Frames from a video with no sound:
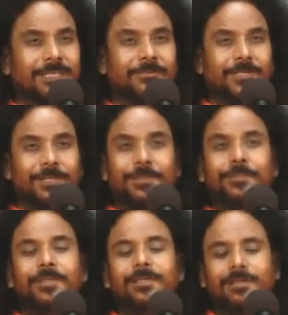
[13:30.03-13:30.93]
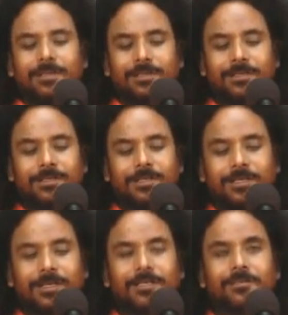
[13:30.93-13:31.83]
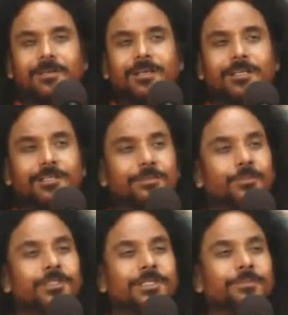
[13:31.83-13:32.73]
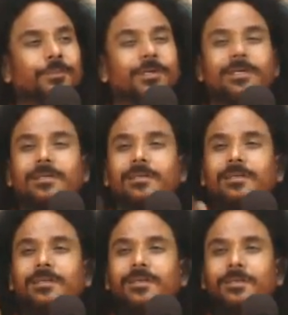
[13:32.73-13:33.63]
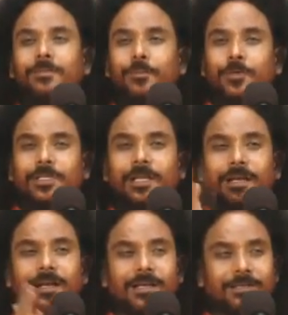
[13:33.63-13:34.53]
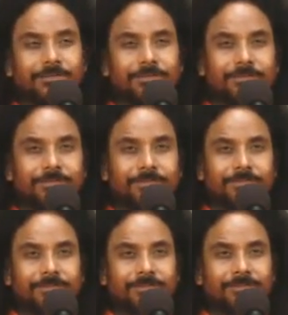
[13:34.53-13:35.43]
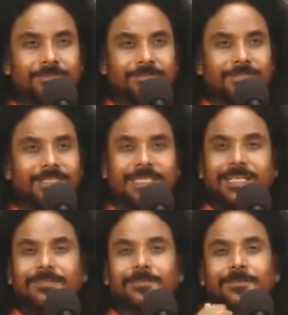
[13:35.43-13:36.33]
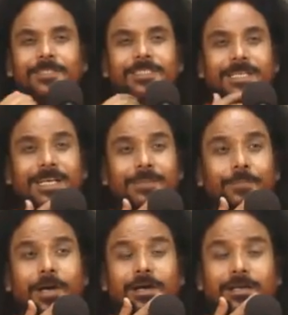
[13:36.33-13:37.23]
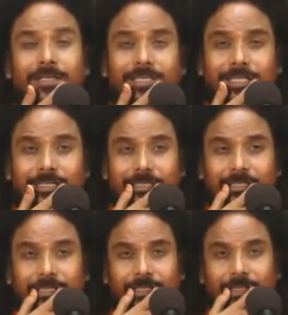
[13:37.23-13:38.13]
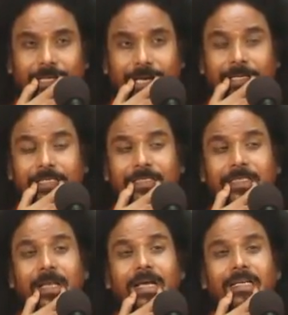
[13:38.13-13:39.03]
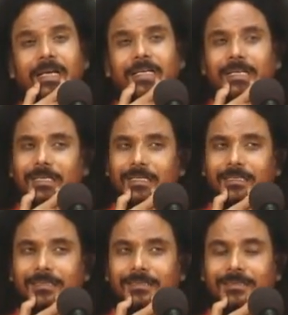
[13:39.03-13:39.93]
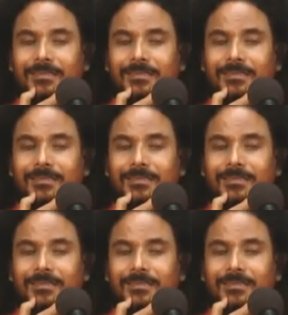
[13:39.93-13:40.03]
Therefore, remember, Kriya Yoga is most important, more than life. Therefore, Saint Paul learned it and he said, I die daily.